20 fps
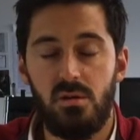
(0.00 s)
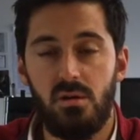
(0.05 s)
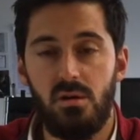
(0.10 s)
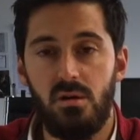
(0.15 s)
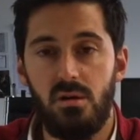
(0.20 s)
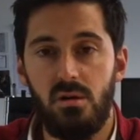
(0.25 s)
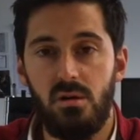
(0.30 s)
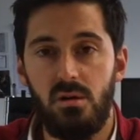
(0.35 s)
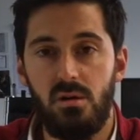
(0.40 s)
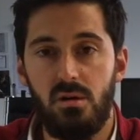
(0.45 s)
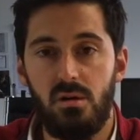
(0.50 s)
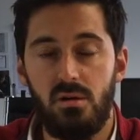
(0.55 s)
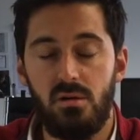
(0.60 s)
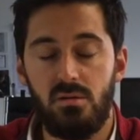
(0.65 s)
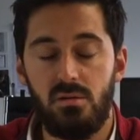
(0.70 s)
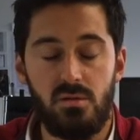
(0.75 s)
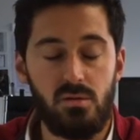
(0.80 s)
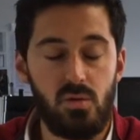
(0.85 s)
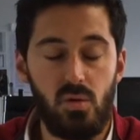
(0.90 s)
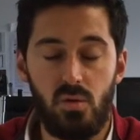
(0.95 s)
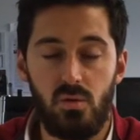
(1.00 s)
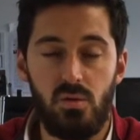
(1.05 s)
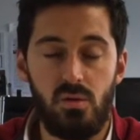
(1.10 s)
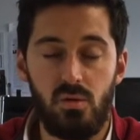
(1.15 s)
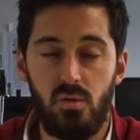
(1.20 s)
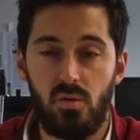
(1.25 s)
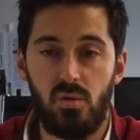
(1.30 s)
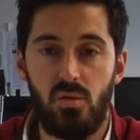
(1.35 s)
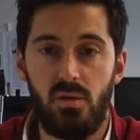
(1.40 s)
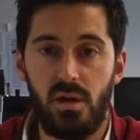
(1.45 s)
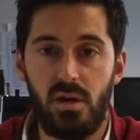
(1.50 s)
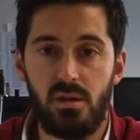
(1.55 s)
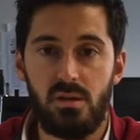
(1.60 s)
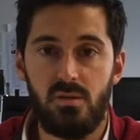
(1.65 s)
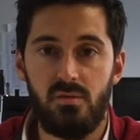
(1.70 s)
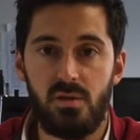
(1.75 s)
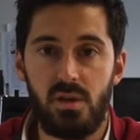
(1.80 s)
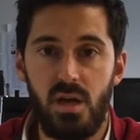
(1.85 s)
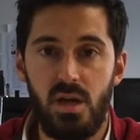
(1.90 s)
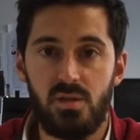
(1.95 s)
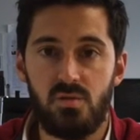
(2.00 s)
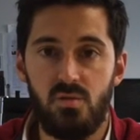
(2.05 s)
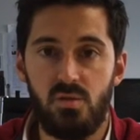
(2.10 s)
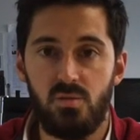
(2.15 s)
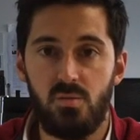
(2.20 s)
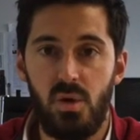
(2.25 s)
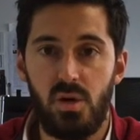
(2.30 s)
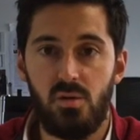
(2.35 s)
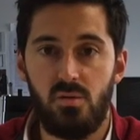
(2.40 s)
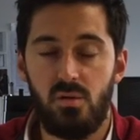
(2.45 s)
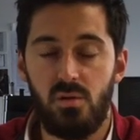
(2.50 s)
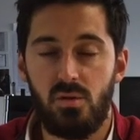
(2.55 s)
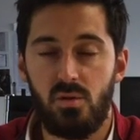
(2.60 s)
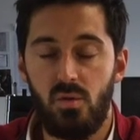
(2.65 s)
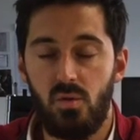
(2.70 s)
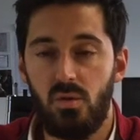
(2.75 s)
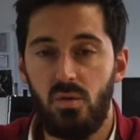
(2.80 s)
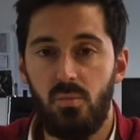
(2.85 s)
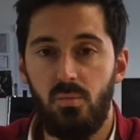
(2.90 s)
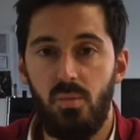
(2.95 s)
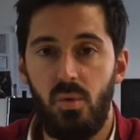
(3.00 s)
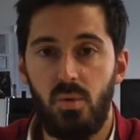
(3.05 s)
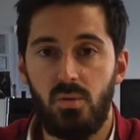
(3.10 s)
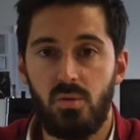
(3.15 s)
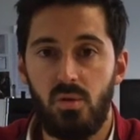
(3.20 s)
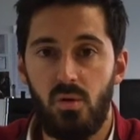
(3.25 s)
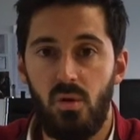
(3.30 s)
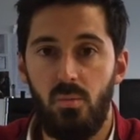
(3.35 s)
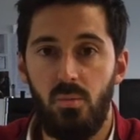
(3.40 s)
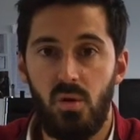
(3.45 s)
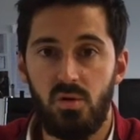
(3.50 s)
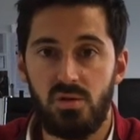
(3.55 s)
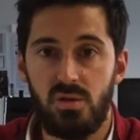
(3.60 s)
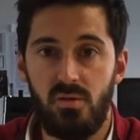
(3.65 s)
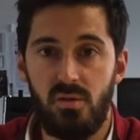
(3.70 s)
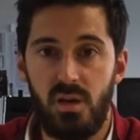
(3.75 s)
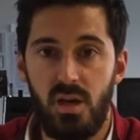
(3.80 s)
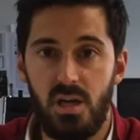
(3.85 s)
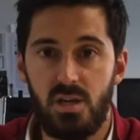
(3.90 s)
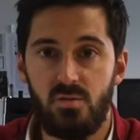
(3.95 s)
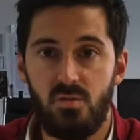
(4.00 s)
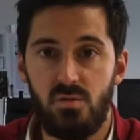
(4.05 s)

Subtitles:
total negative cash flows minus the total positive cash